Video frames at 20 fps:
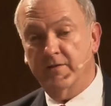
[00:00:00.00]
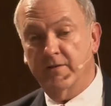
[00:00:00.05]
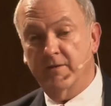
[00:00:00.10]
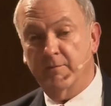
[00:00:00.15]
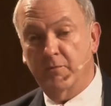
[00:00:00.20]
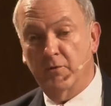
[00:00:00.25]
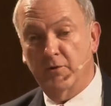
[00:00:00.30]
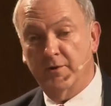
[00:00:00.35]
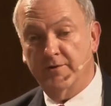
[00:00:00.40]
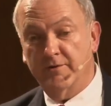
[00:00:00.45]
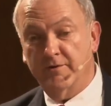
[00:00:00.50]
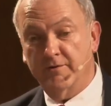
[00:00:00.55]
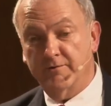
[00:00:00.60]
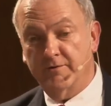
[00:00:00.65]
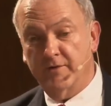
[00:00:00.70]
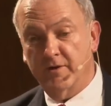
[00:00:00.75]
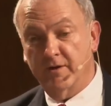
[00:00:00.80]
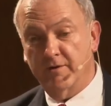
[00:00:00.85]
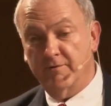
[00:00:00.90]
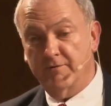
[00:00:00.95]
at the point
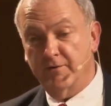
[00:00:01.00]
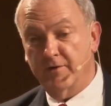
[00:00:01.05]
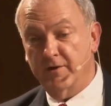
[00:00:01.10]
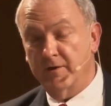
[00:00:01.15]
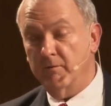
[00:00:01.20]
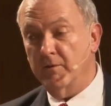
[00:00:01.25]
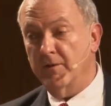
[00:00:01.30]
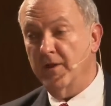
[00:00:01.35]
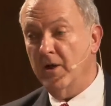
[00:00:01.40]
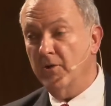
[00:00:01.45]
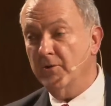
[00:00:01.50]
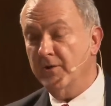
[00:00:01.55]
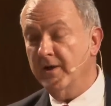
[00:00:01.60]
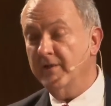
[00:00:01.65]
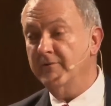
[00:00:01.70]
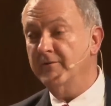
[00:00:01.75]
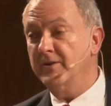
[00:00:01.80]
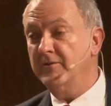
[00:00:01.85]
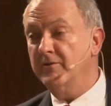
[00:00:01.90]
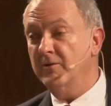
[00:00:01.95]
of delivery without
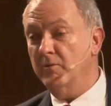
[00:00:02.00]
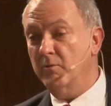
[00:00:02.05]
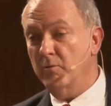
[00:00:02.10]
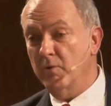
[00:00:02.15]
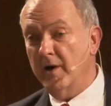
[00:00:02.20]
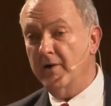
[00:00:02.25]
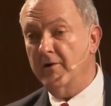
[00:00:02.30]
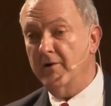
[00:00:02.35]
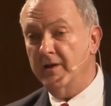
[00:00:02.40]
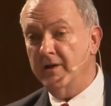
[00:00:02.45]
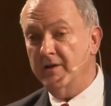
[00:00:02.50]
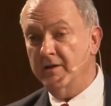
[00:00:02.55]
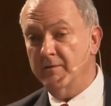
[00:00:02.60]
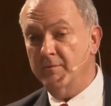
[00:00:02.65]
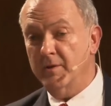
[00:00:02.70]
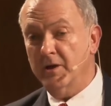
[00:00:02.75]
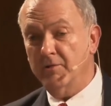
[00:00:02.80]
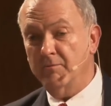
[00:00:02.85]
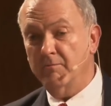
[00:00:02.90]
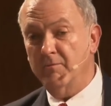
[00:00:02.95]
having to worry
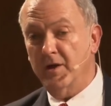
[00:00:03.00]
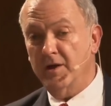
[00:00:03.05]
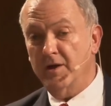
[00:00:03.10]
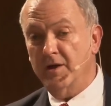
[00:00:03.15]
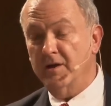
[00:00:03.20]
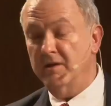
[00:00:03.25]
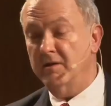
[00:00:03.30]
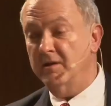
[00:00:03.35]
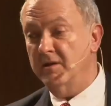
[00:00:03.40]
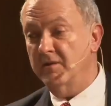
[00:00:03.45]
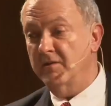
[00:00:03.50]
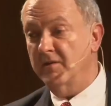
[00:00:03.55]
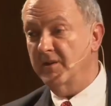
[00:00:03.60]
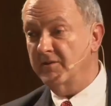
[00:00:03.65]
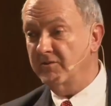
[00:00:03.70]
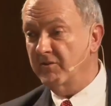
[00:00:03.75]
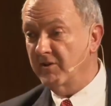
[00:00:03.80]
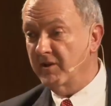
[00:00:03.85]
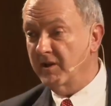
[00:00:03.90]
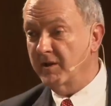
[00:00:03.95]
about money in
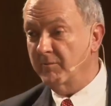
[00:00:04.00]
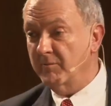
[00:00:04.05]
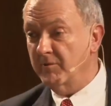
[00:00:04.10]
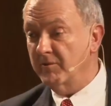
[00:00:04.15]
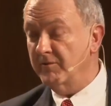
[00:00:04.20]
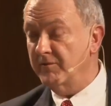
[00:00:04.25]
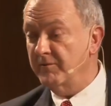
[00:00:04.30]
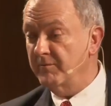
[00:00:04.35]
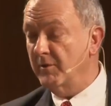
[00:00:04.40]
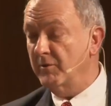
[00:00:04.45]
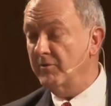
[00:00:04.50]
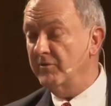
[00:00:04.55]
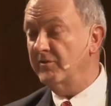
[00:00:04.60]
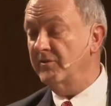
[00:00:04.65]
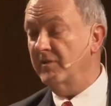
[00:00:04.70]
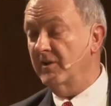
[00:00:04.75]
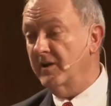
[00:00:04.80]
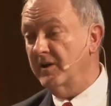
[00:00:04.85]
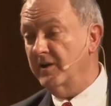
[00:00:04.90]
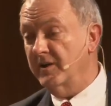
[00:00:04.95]
the time of
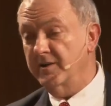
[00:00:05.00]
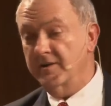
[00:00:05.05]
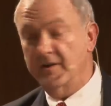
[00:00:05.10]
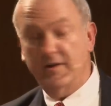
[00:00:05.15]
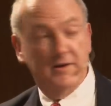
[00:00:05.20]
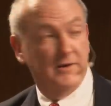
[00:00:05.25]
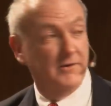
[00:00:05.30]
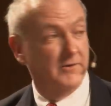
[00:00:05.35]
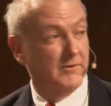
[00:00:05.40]
most dire need.